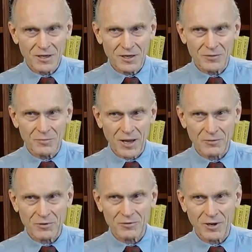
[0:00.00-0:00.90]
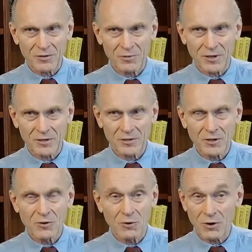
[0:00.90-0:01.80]
in pancreas transplants,
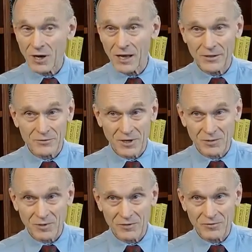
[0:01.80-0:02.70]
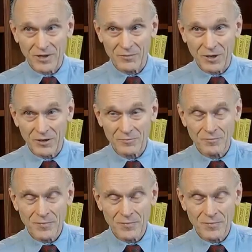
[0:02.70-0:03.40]
or islet transplants for that matter.